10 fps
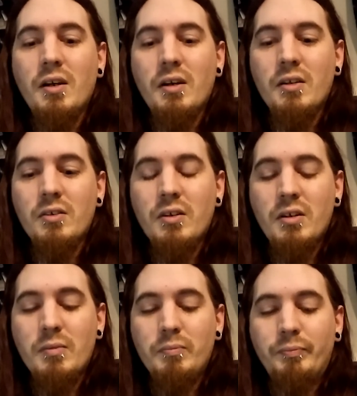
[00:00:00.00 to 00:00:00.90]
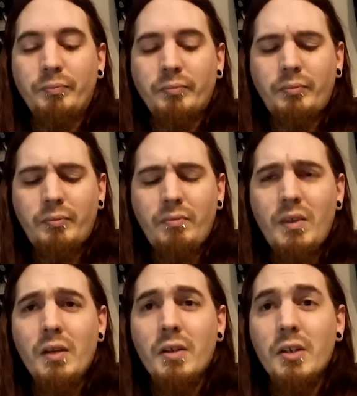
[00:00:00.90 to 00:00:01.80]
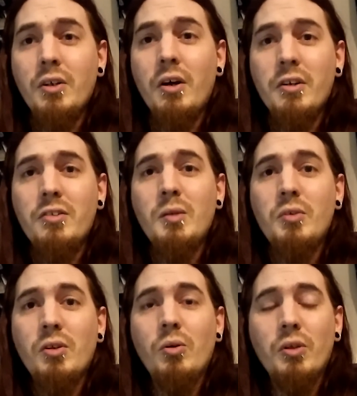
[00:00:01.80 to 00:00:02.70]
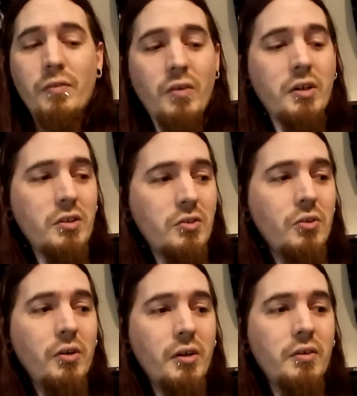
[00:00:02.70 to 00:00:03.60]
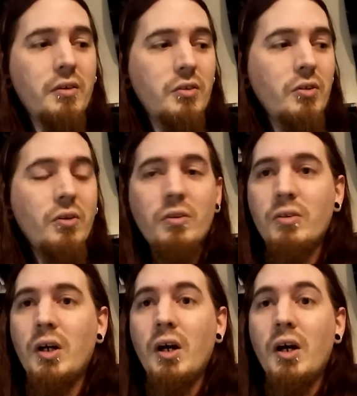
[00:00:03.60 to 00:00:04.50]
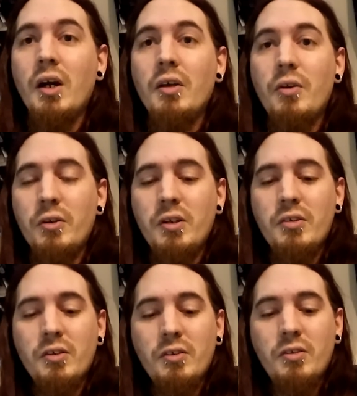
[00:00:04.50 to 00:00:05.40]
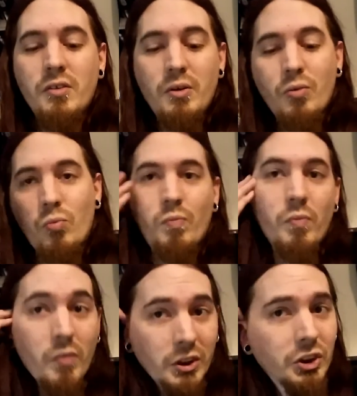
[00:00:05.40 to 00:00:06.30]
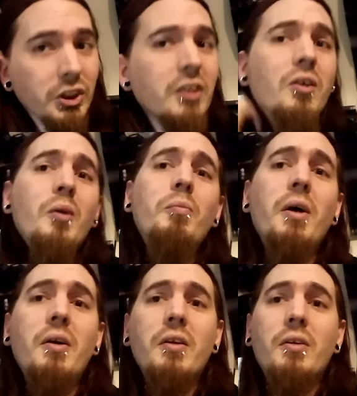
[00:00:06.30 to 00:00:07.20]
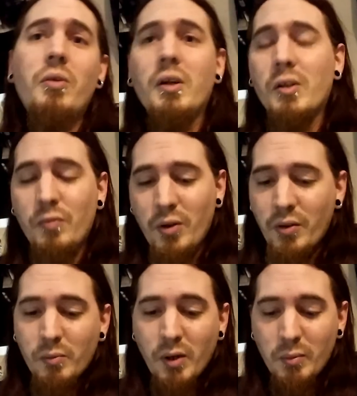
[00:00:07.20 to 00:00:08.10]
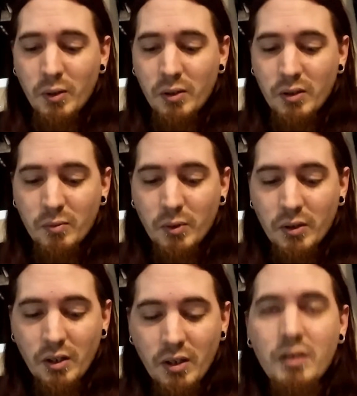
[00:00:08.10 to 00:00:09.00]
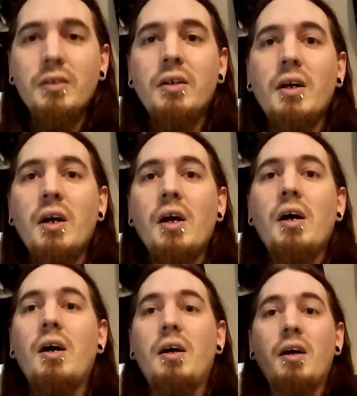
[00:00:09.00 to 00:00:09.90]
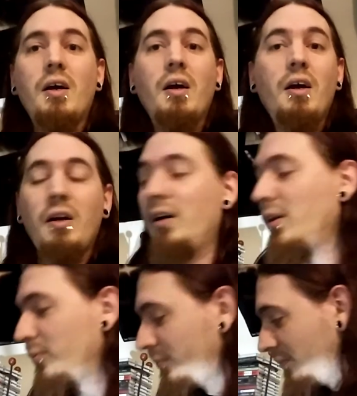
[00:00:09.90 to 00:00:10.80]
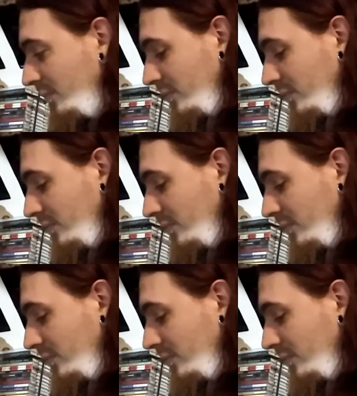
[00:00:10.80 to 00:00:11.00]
And um, the guitarist seems to know what the fuck he's doing. So they're decent. They're a shit ton better than Cradle of Filth, in my opinion. But yeah. Um,